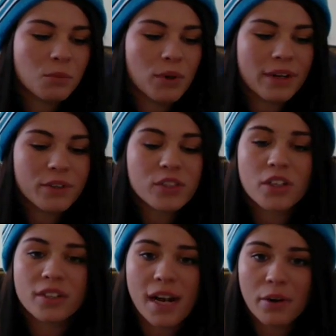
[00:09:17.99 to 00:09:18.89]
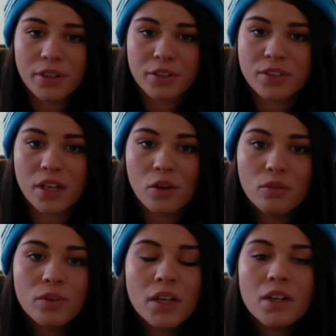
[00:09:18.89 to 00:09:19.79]
Whenever you start doubting
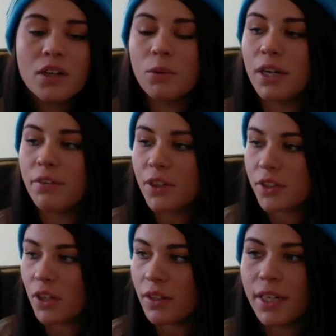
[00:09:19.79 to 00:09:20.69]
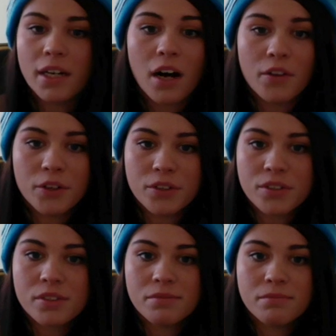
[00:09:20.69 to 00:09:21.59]
yourself, whenever you start letting
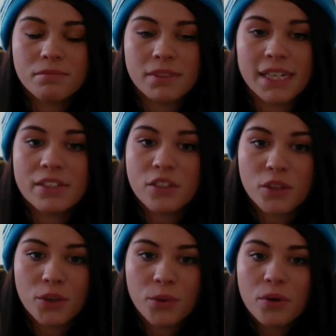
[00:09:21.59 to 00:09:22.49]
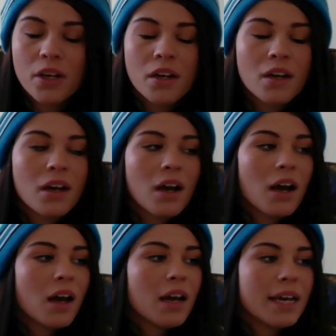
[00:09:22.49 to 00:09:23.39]
others get to you,
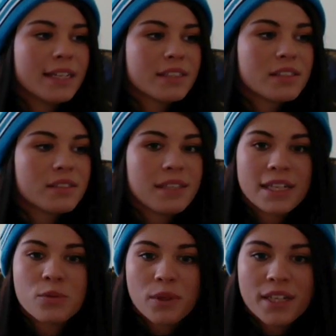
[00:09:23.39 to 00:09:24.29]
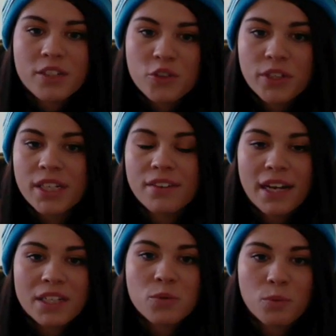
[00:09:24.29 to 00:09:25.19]
that's when it gets tricky.
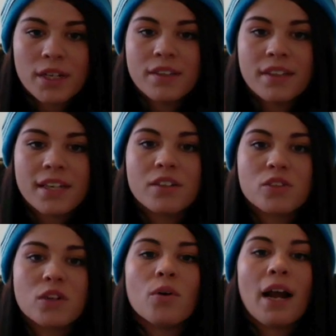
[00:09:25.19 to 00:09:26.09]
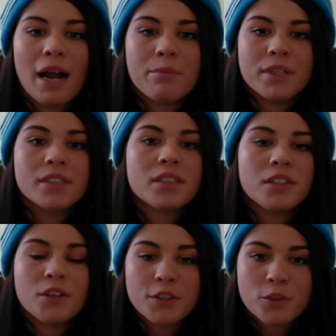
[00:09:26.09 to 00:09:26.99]
That's when things don't happen.
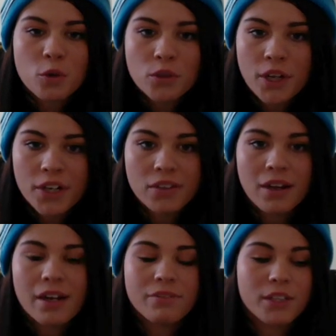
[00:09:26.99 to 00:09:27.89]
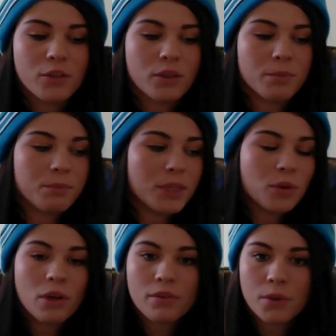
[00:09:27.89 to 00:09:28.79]
You're told all your life, you can be
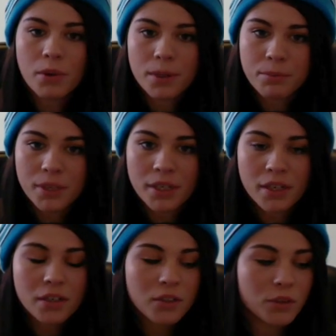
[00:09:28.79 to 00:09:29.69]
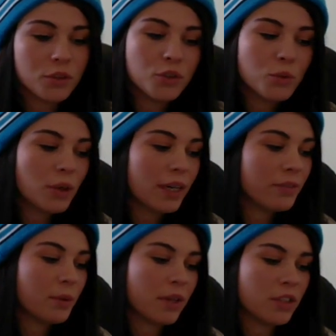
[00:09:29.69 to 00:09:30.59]
whoever you want to be, do
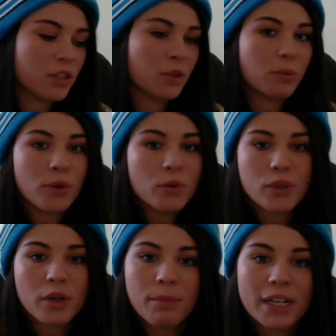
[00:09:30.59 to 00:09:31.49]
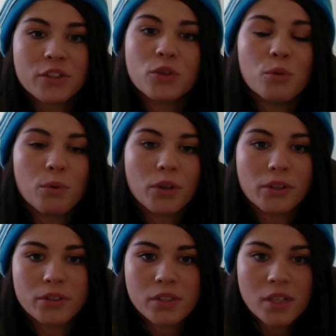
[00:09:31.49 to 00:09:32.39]
whatever you want to do. Those aren't magical
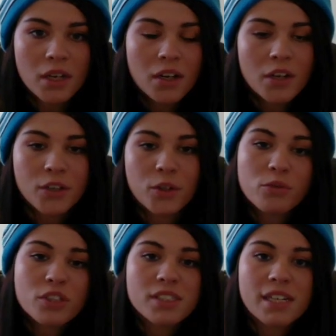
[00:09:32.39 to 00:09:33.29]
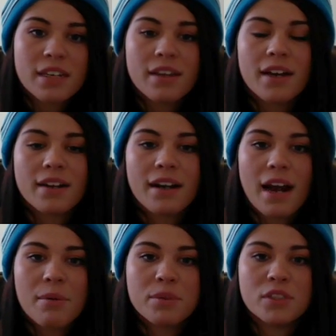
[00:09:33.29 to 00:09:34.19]
words. You don't just say that and it
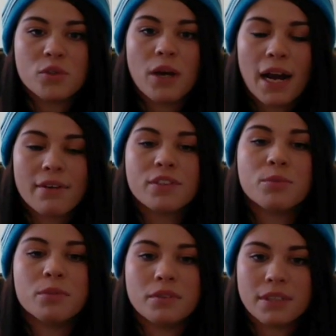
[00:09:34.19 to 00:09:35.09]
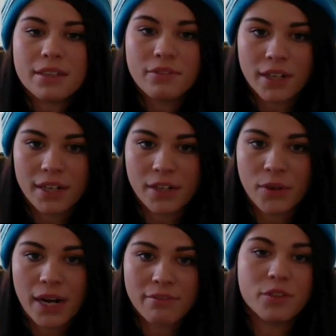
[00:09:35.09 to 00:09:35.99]
happens. You have to believe in it.
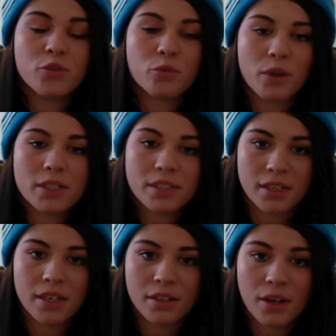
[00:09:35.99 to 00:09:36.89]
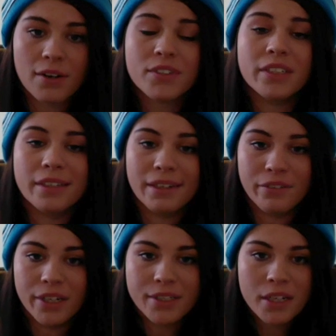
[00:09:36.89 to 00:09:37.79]
You have to trust it, and you have to live
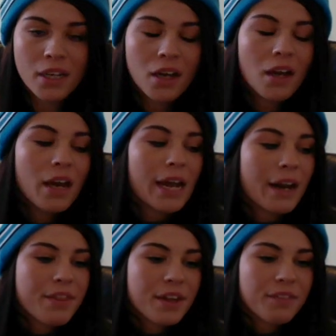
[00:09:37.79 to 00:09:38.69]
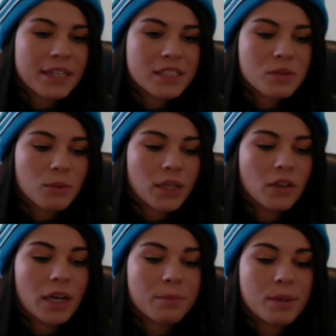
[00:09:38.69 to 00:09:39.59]
it. And I think that's where a
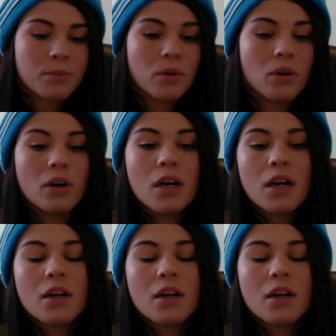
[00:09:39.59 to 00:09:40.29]
lot of people